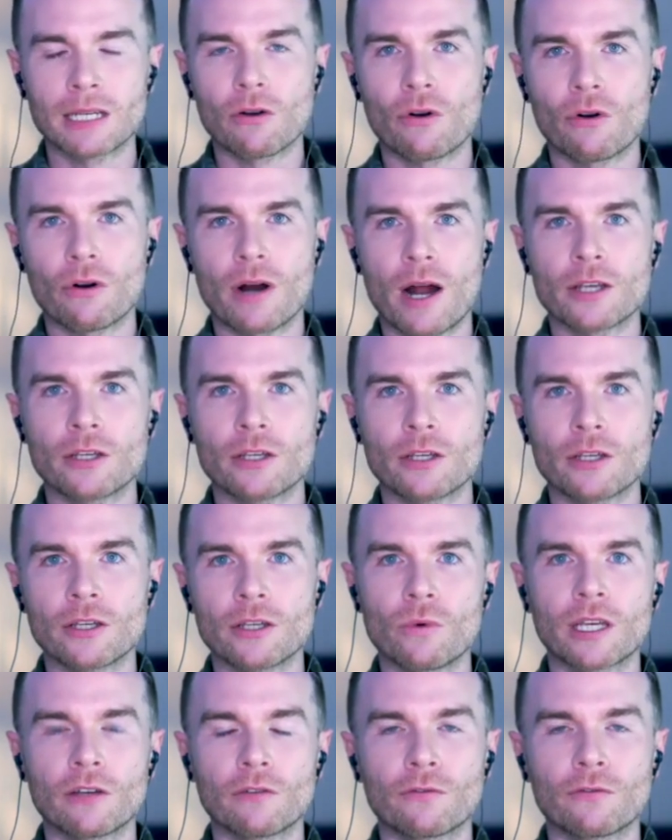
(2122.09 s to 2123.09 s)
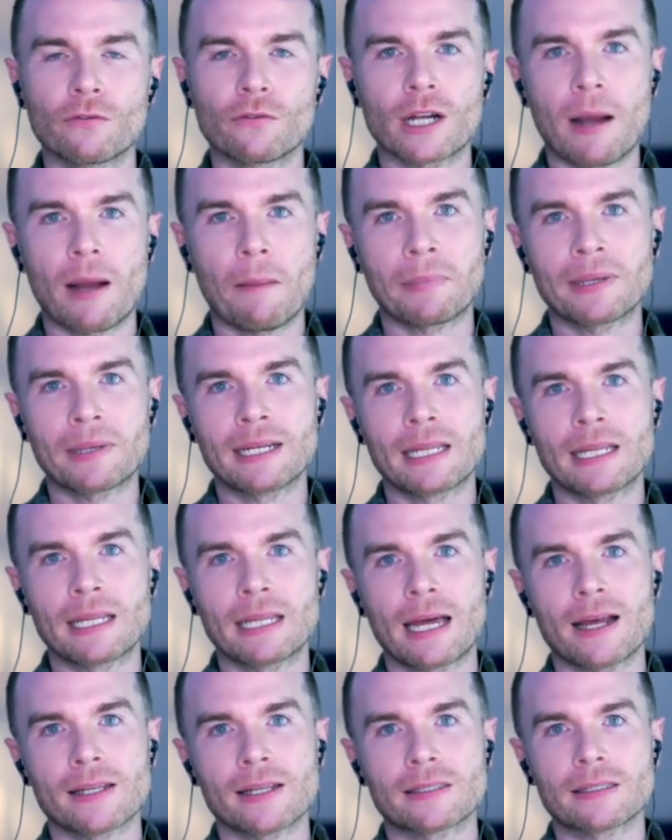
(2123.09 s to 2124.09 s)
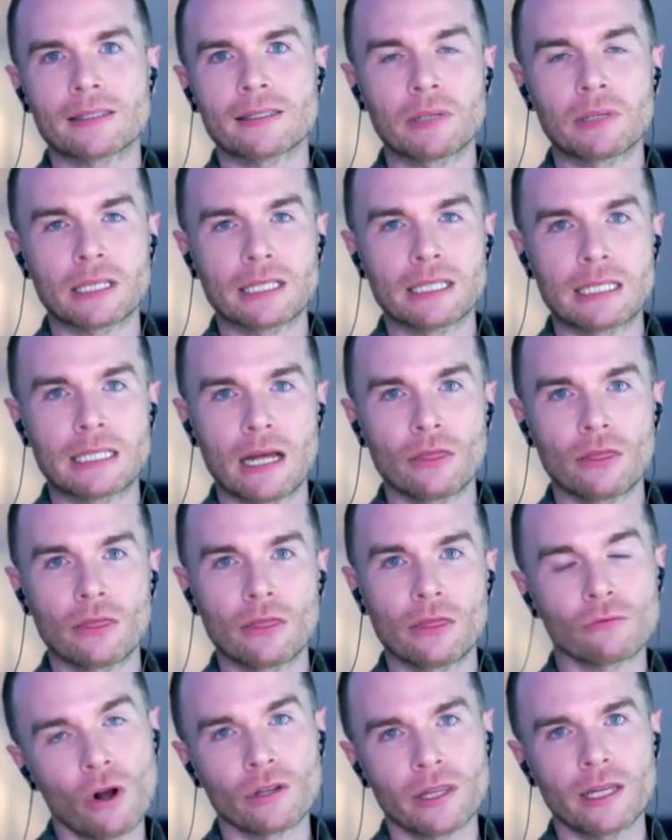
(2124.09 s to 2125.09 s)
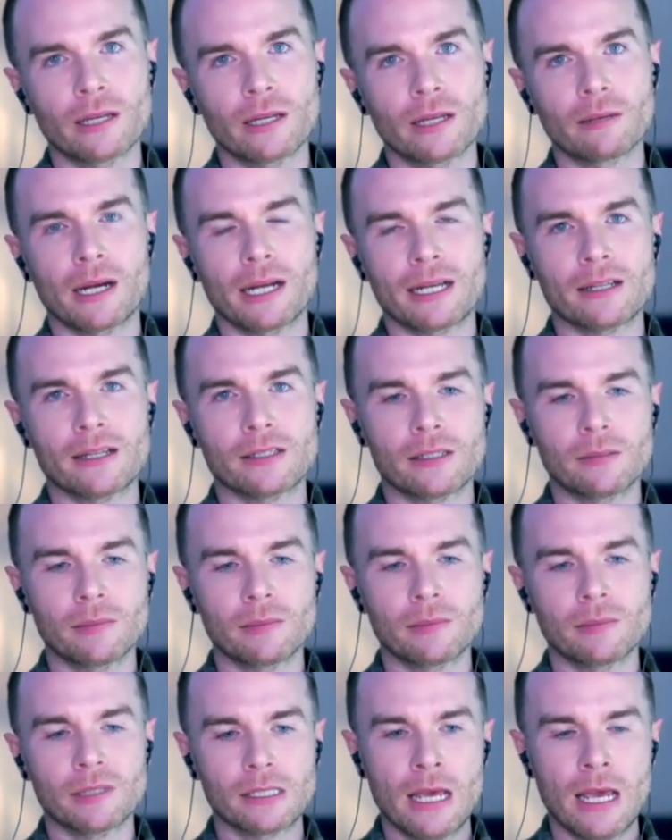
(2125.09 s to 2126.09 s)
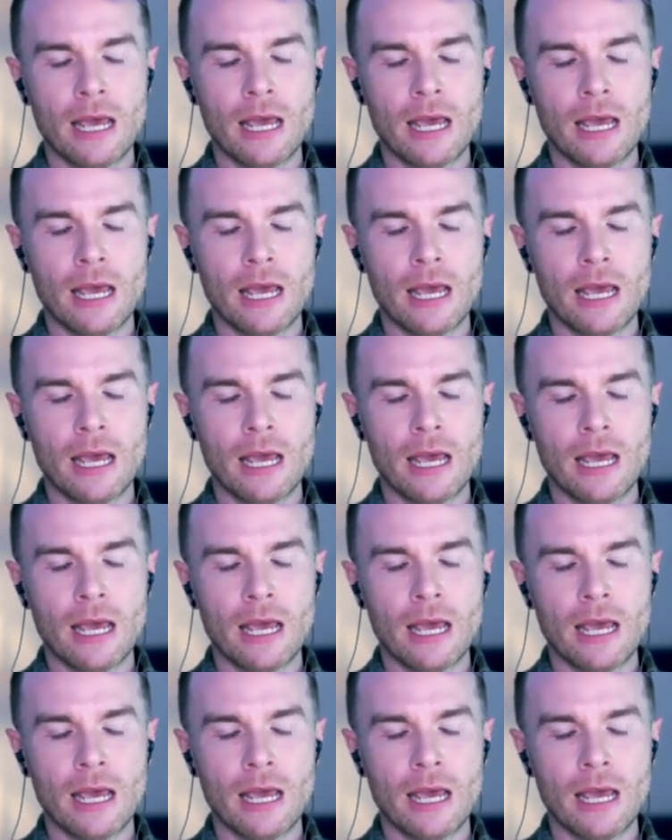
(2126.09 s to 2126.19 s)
or are you working for a company that has typically done the wrong thing by customers?